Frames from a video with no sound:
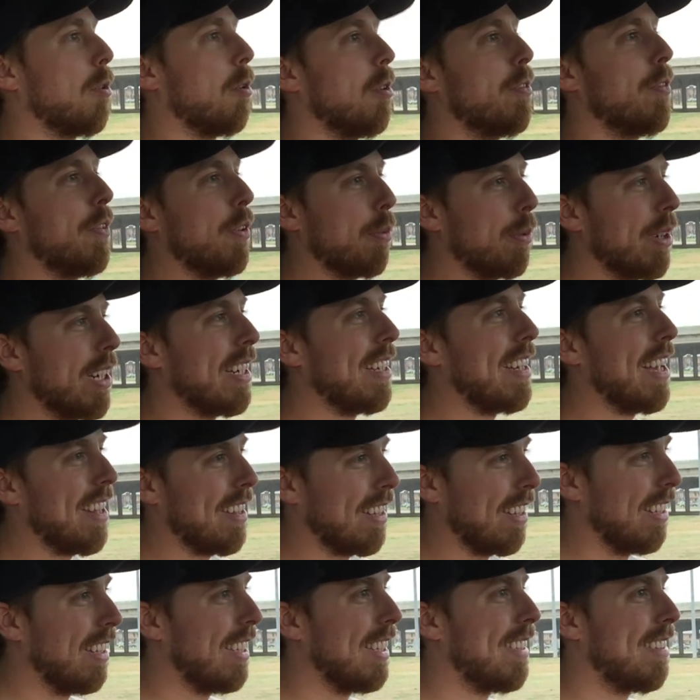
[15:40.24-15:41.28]
of course, if you're reading down
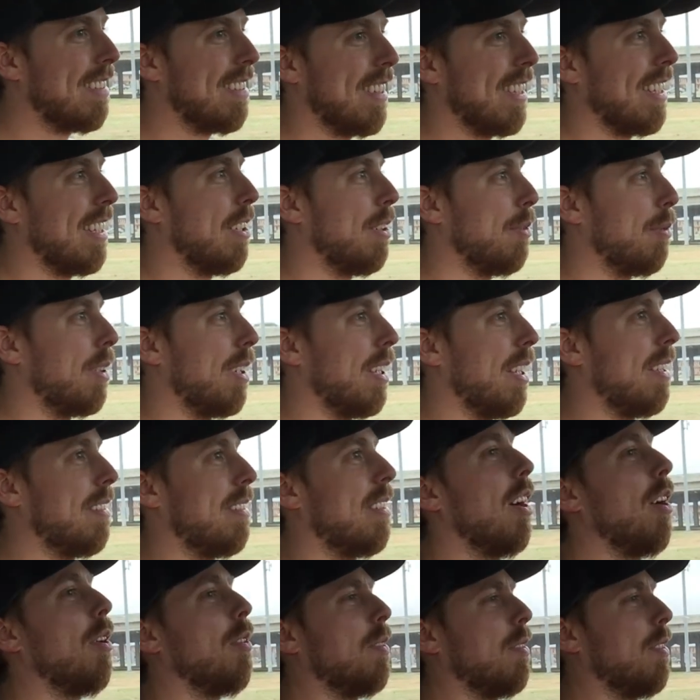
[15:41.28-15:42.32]
the list, like you realize,
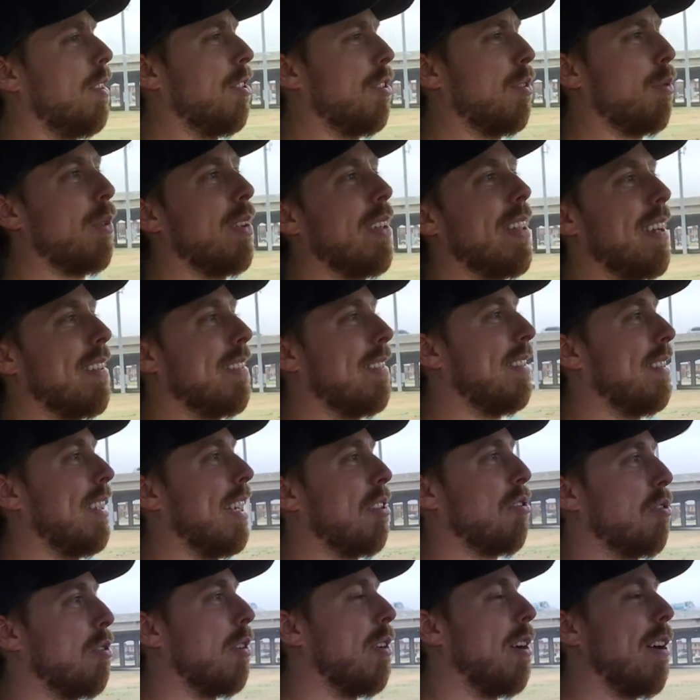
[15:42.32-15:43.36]
oh, it's three thousand
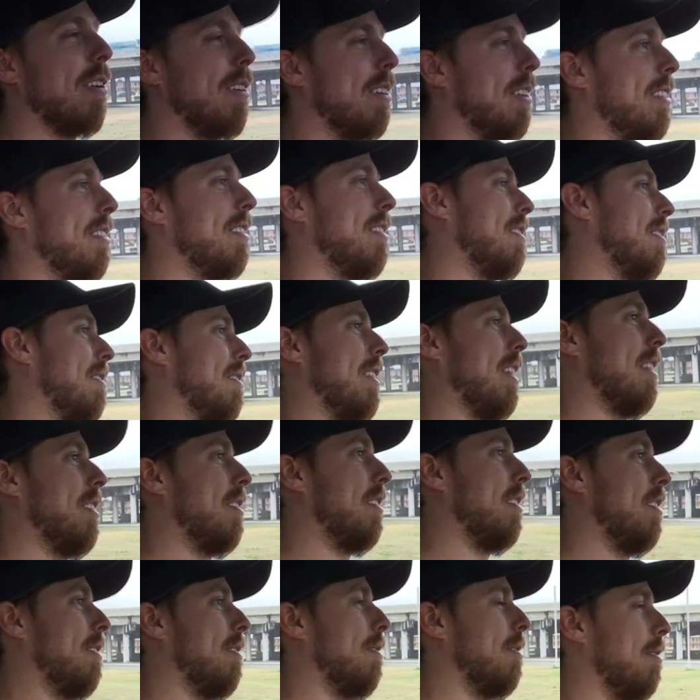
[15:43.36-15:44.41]
extra dollars.
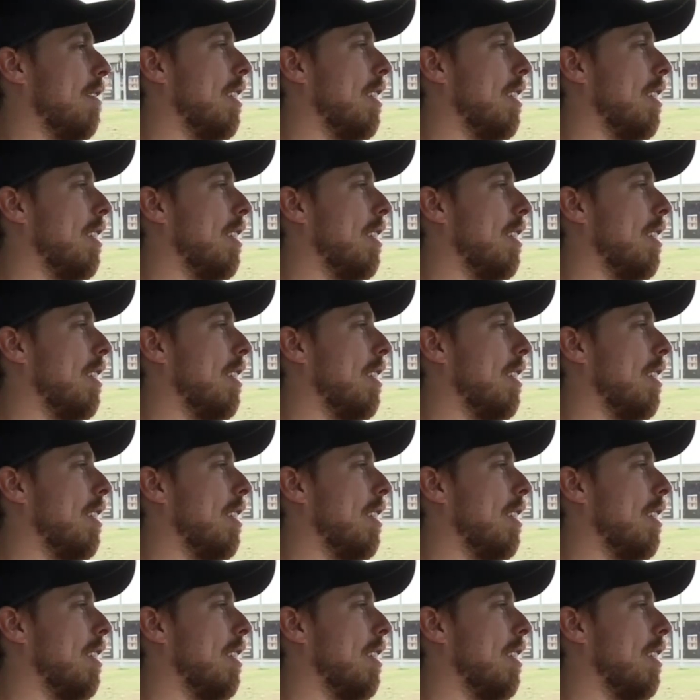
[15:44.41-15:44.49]
That's